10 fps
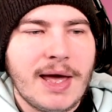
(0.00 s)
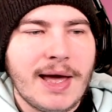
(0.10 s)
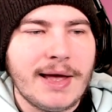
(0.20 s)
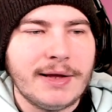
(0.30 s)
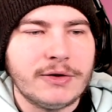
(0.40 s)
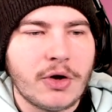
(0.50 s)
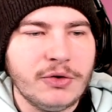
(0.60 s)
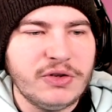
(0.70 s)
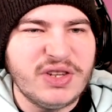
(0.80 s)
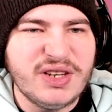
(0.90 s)
And
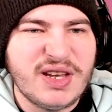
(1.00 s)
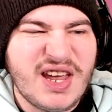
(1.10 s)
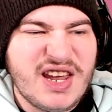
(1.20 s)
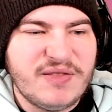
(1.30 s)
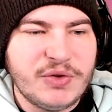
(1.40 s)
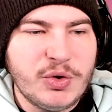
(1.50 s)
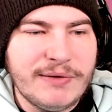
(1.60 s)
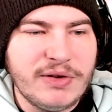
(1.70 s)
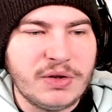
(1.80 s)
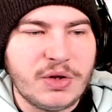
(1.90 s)
honestly, you have
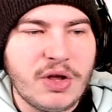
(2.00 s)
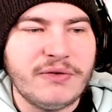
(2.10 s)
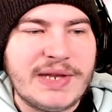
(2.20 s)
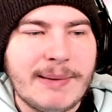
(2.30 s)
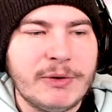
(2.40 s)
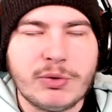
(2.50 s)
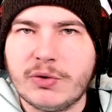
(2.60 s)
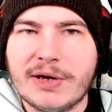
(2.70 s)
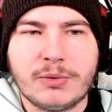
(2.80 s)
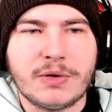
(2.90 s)
a lot of damage when you
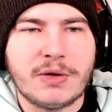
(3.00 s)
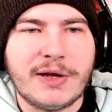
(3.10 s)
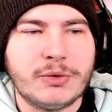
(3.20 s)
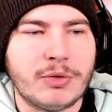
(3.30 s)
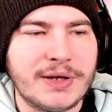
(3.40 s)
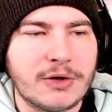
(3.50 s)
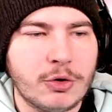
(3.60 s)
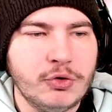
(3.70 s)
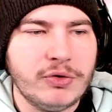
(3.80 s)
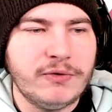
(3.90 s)
get to the last one.
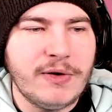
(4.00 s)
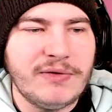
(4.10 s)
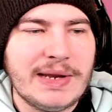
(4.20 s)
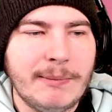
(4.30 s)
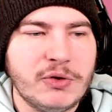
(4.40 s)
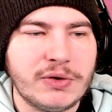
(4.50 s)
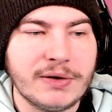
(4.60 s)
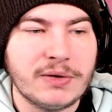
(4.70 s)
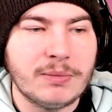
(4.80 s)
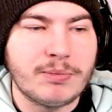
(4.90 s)
150 damage is
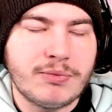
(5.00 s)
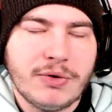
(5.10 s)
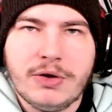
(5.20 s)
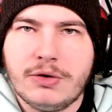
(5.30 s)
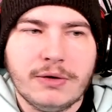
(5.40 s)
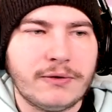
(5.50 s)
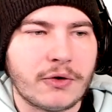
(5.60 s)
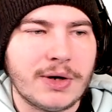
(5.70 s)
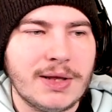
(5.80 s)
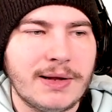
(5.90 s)
actually pretty good
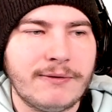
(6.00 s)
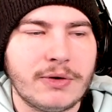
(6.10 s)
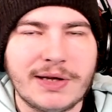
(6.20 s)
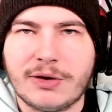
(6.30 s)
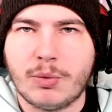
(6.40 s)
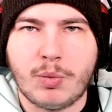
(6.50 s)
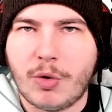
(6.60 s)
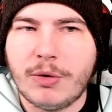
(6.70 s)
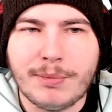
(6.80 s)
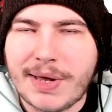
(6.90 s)
for a level
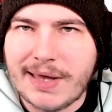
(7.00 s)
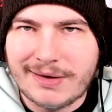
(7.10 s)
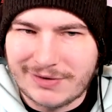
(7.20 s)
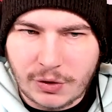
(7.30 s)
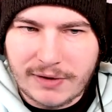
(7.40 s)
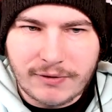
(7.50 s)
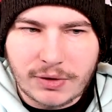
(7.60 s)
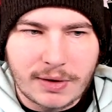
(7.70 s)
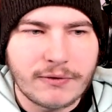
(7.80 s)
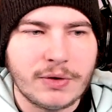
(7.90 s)
1 pet, and it's not even
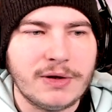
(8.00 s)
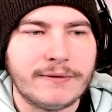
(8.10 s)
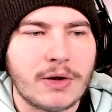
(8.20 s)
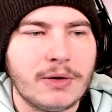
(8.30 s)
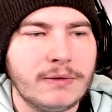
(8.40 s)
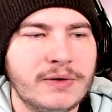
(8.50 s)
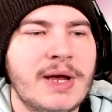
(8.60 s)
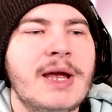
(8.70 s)
fully evolved.